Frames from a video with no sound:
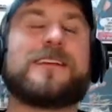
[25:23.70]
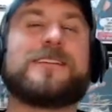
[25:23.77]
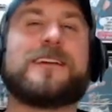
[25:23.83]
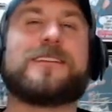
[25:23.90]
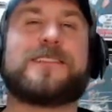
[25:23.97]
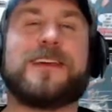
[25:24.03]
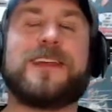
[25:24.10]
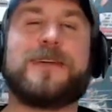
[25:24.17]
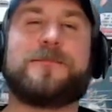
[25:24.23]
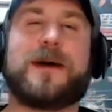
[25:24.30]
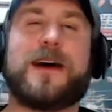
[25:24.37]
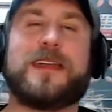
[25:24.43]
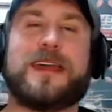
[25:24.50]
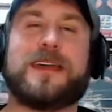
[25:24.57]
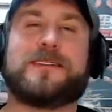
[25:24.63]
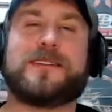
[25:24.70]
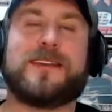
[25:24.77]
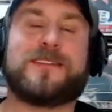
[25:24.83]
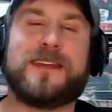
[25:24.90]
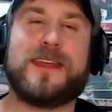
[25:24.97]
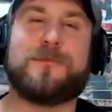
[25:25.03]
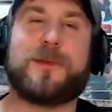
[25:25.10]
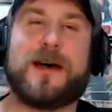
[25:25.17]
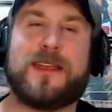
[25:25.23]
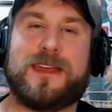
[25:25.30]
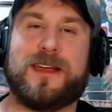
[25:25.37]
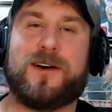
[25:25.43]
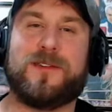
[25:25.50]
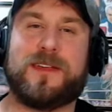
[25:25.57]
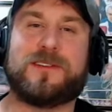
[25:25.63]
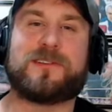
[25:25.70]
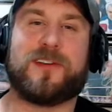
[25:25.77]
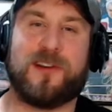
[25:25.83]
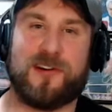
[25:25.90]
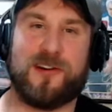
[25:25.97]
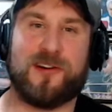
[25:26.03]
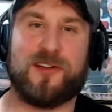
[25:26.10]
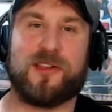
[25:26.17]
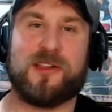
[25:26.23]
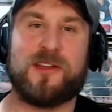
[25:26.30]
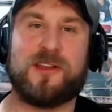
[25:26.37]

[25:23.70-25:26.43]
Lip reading: Does anybody on this call